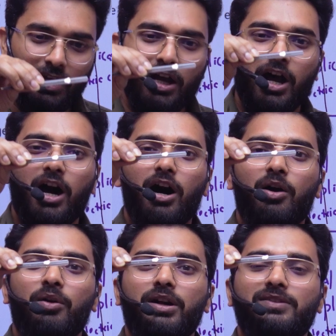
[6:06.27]
how
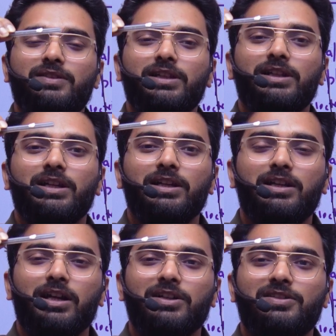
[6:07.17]
it's
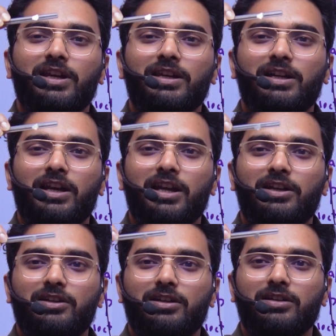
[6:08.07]
touched and connect.